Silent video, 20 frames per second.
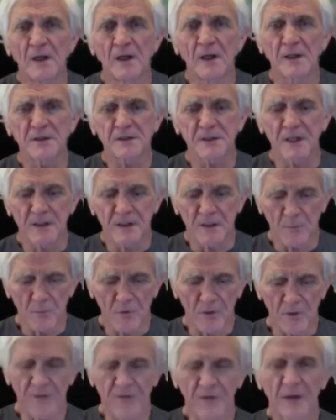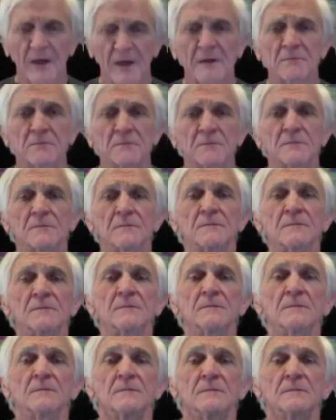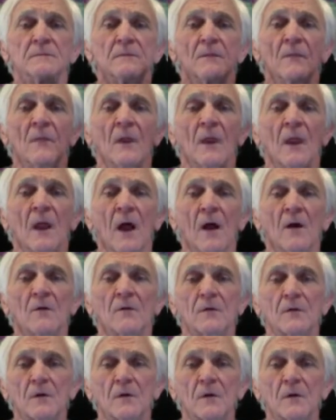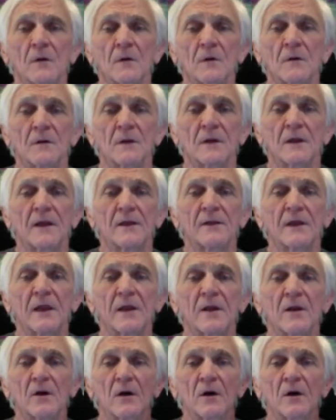It's like the breath in, full, and then